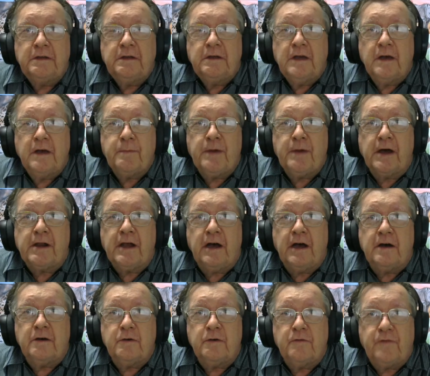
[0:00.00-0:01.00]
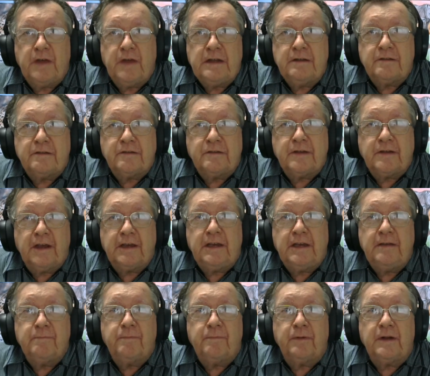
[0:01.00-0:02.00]
about how events
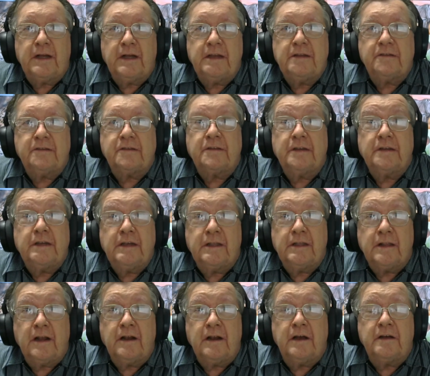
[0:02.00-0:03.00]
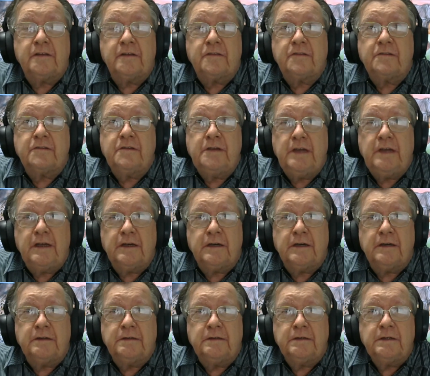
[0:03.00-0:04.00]
taking place in the last
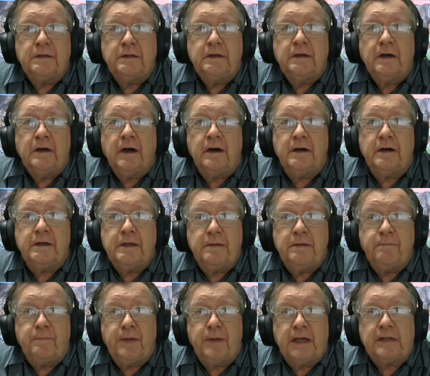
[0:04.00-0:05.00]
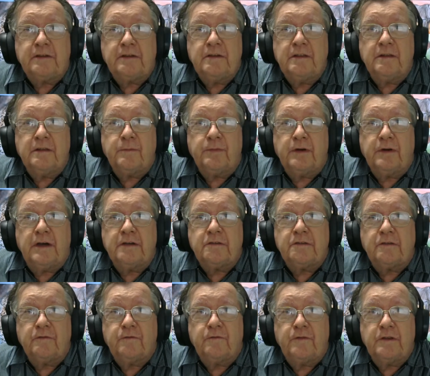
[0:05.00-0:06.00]
year are impacting the price
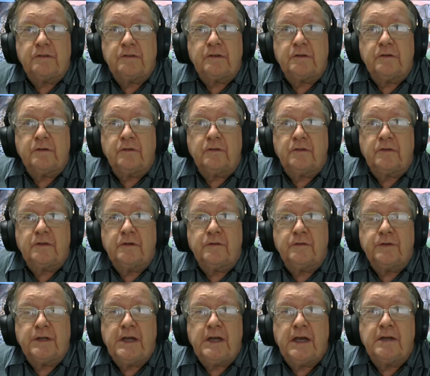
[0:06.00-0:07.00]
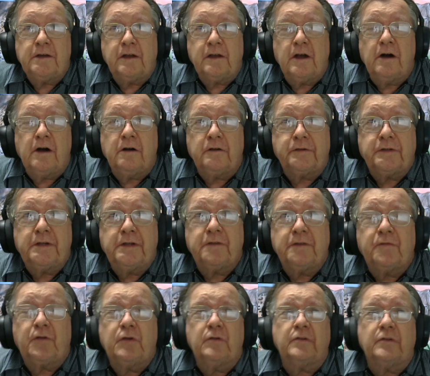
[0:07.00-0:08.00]
of physical silver and gold, and
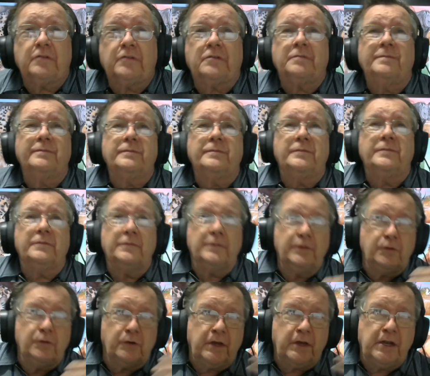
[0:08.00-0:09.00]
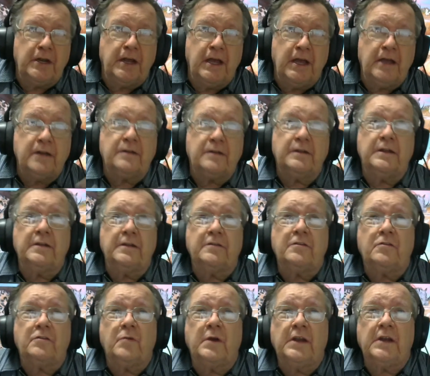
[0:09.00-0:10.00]
of course looking ahead
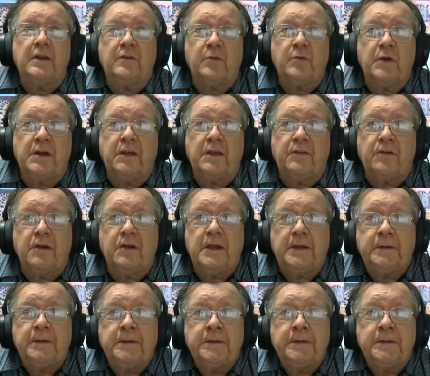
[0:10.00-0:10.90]
into 2023.